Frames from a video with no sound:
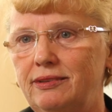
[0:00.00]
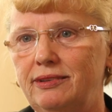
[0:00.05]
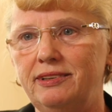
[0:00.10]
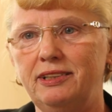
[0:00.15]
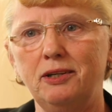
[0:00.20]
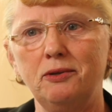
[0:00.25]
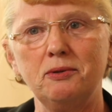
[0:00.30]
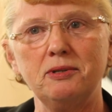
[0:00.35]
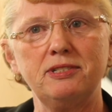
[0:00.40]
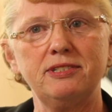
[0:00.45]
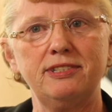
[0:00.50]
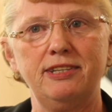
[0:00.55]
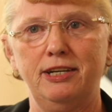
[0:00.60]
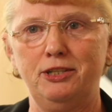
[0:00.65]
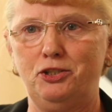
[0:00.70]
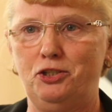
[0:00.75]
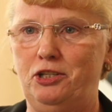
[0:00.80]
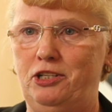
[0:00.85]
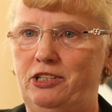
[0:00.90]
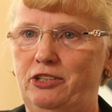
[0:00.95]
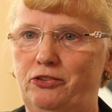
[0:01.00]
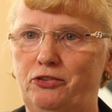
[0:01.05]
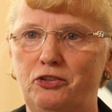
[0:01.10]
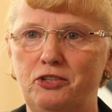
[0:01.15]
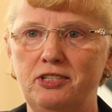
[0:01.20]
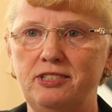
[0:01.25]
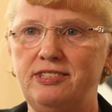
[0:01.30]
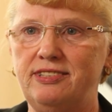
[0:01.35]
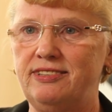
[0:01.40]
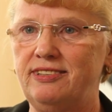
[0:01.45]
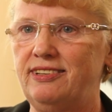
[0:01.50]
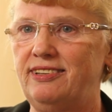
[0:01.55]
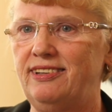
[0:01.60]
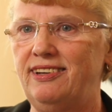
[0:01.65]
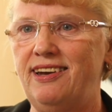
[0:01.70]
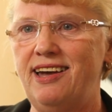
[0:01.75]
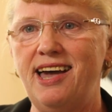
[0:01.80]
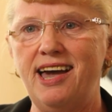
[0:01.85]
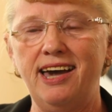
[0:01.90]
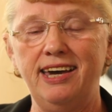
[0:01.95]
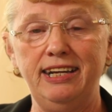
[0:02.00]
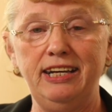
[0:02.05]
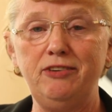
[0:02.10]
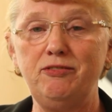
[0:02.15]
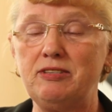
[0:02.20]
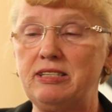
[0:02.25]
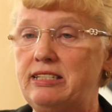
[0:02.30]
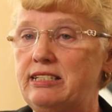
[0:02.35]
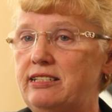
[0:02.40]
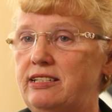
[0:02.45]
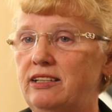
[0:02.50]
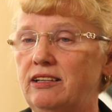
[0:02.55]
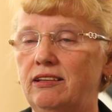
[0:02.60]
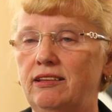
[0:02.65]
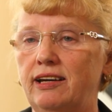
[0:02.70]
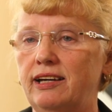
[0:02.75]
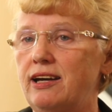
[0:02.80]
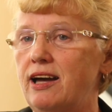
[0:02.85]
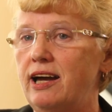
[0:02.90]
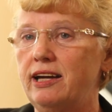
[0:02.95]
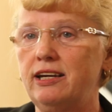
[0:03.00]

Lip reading: It was such a difference. And even still, like, I